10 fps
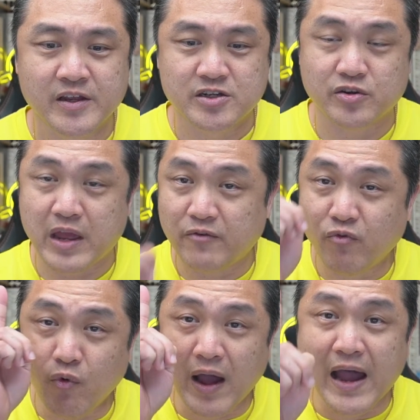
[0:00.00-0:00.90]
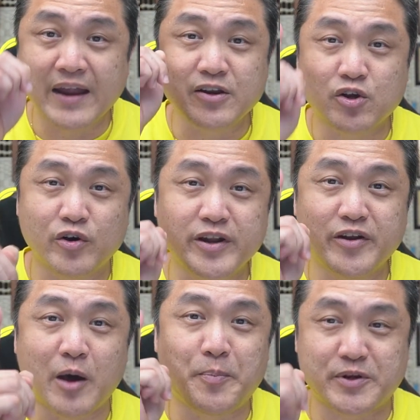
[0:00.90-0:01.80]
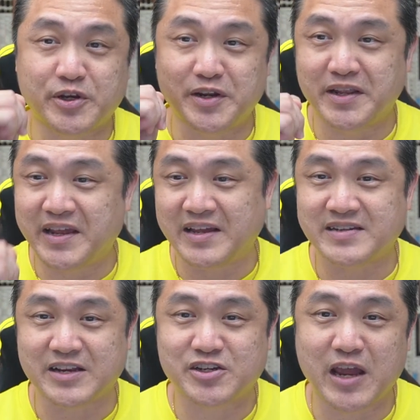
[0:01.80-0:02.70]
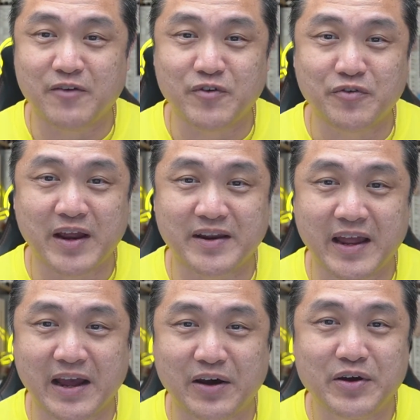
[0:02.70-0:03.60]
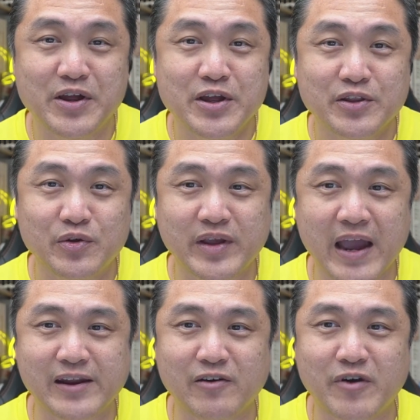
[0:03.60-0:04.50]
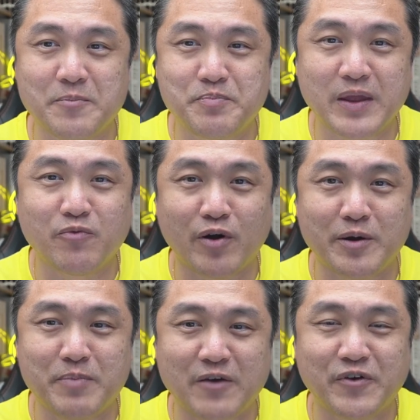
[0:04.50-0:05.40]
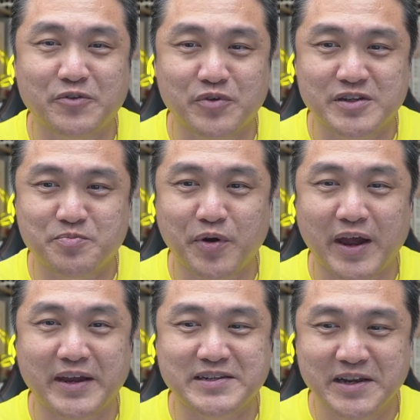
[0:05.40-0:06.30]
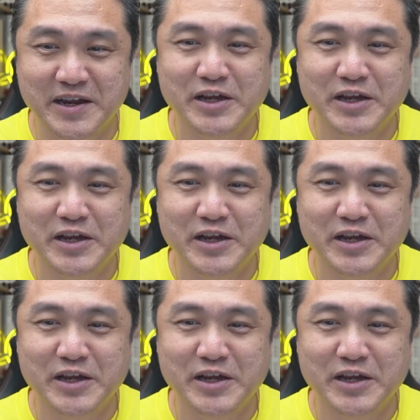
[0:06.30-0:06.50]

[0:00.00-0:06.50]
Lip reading: So you have one golden opportunity, as I share with you right now, to kind of beat Warren Buffett to his price,